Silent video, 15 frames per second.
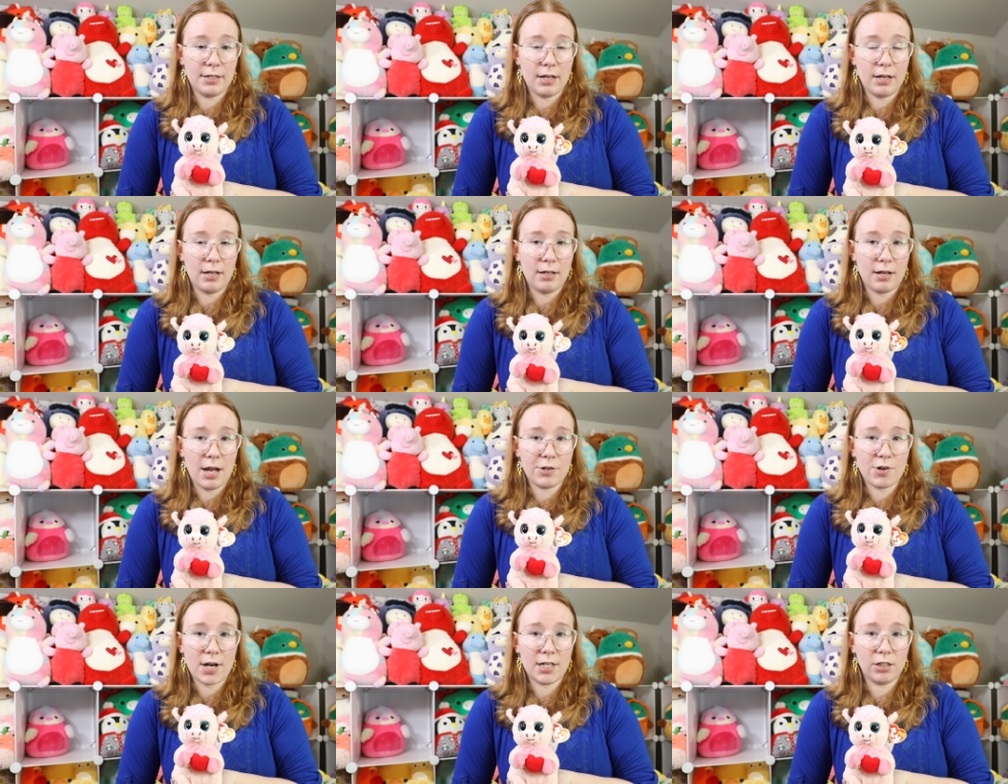uh, I
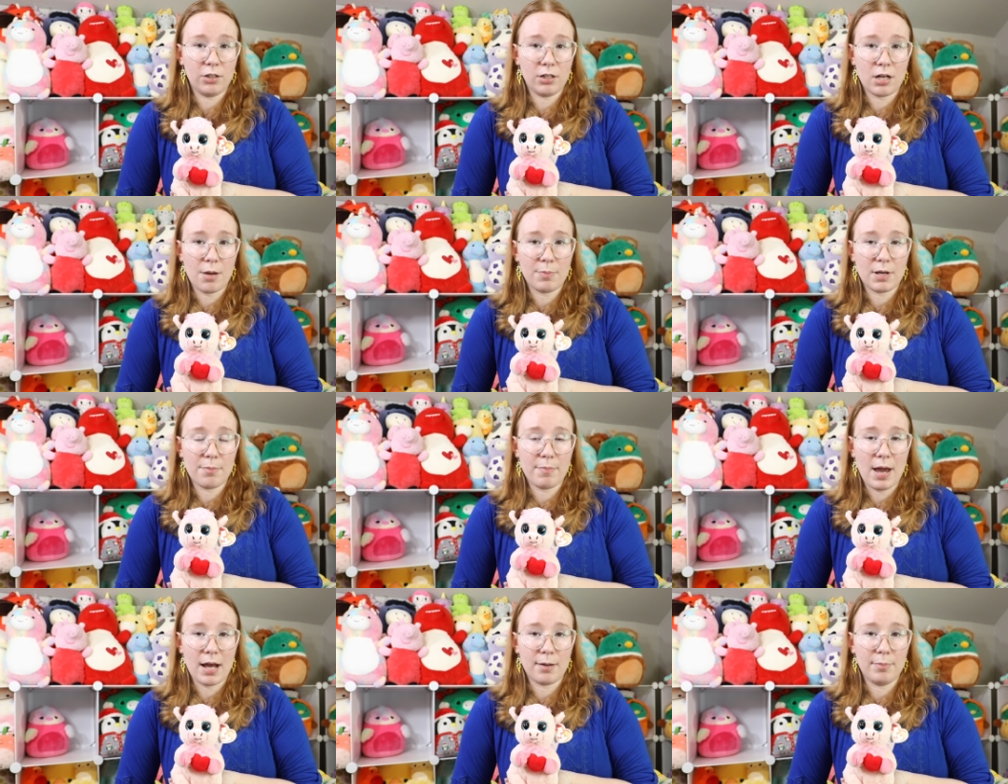tried to look up
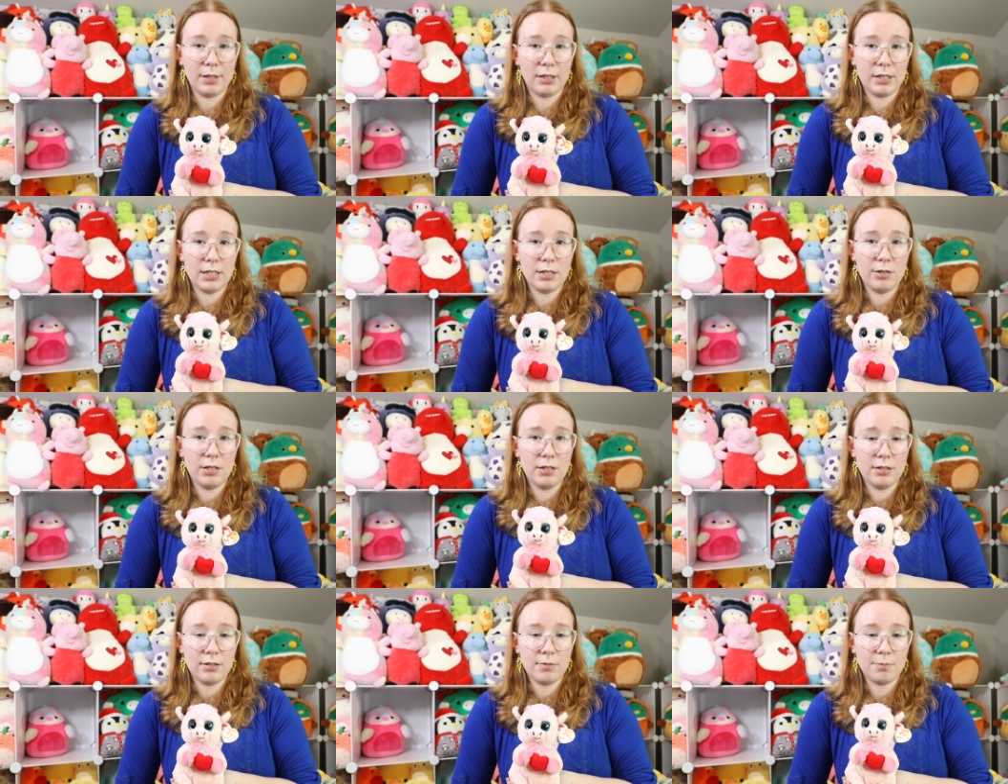
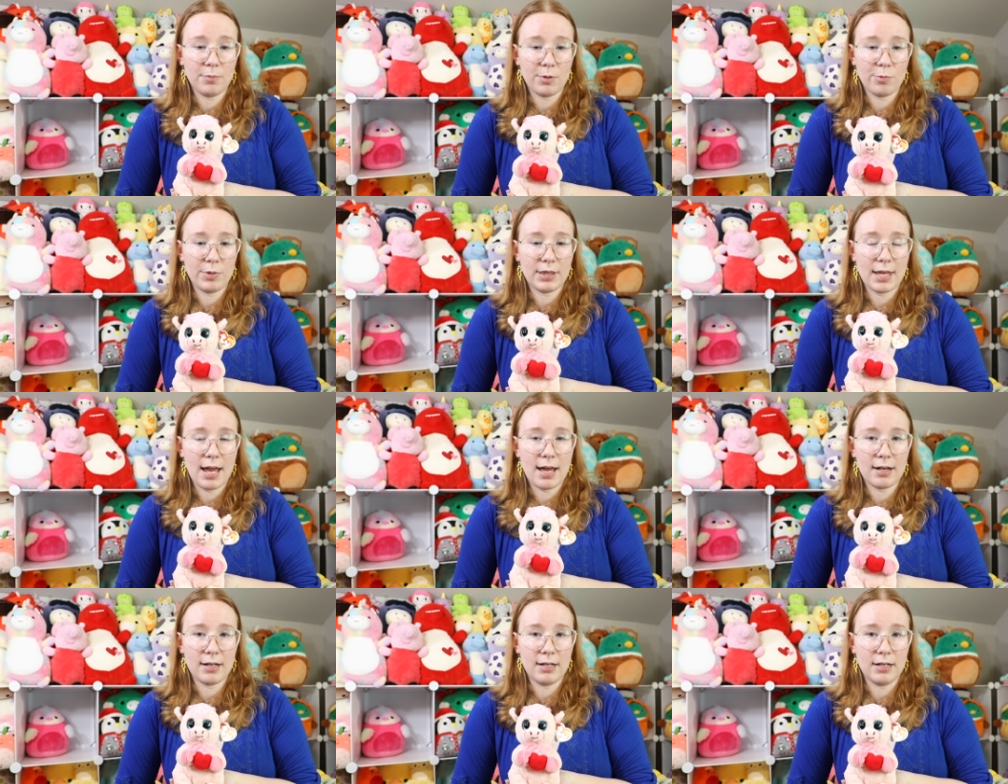compatibility with
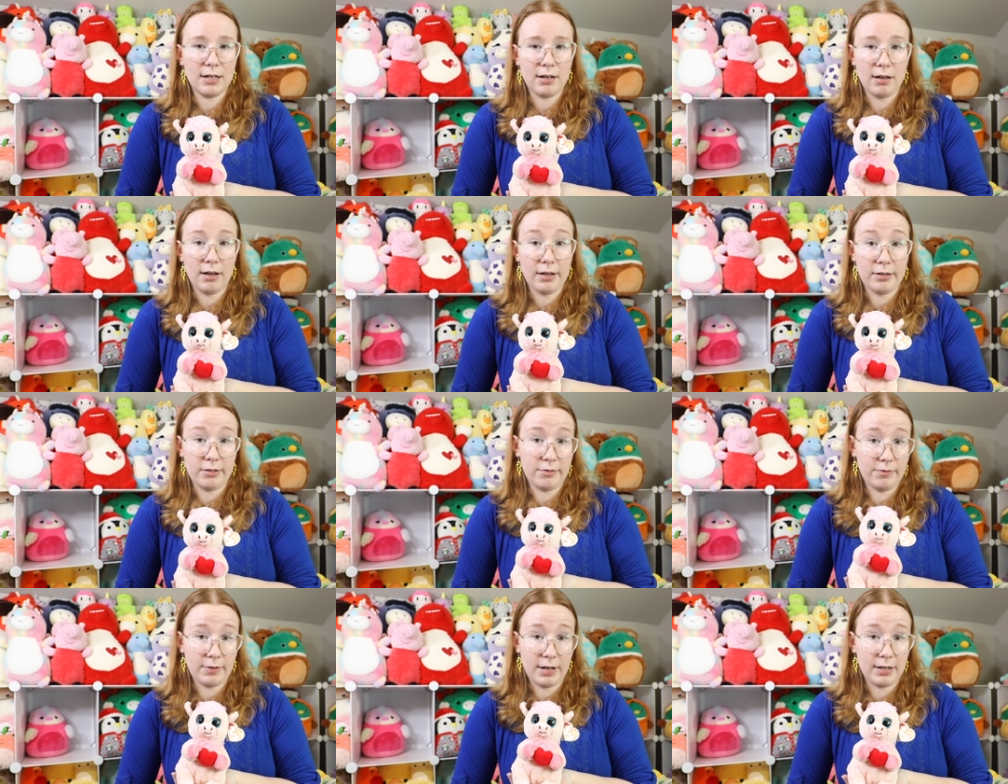that and I
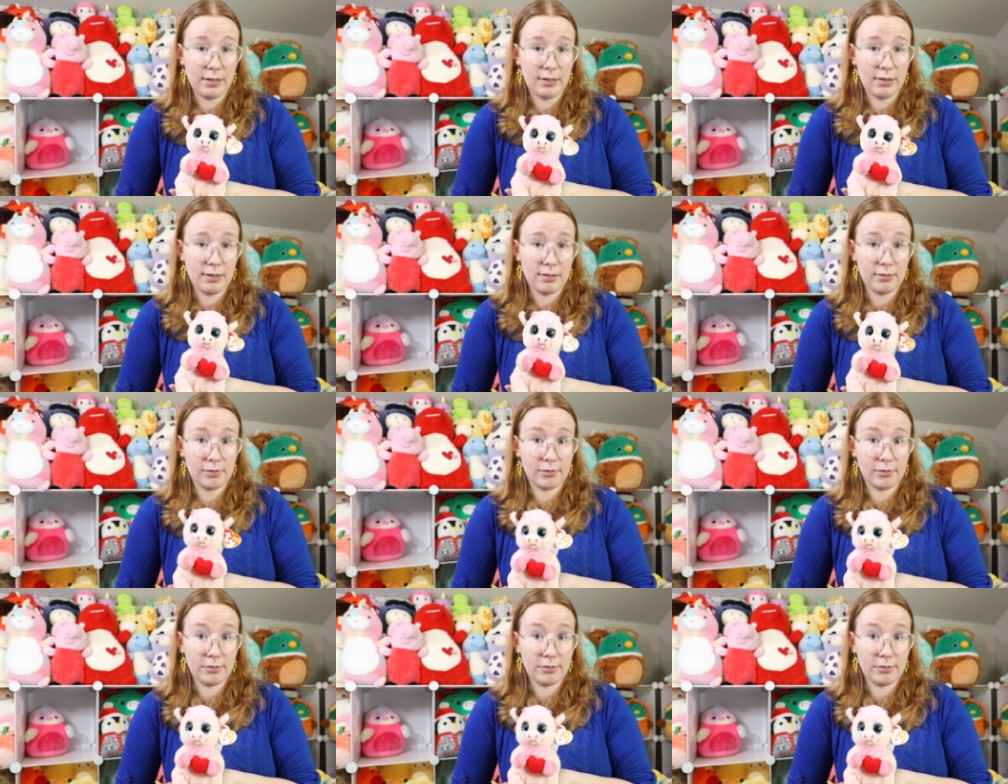couldn't find anything.